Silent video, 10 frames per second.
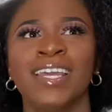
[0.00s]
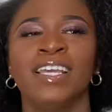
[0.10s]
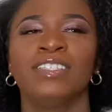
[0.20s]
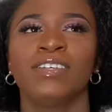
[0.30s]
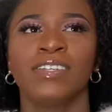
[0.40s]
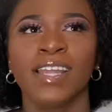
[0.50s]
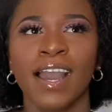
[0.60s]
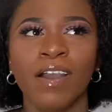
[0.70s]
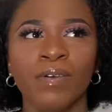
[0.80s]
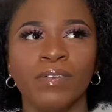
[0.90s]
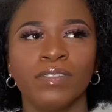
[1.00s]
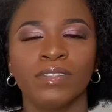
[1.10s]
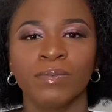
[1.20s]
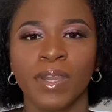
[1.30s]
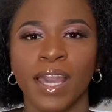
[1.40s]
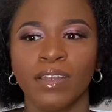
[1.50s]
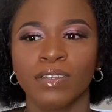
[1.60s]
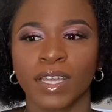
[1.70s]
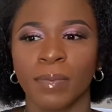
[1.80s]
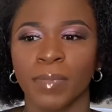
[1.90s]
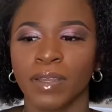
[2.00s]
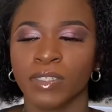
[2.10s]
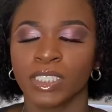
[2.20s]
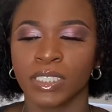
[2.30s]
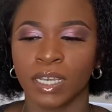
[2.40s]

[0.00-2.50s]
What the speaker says: So now the way I look at marriage,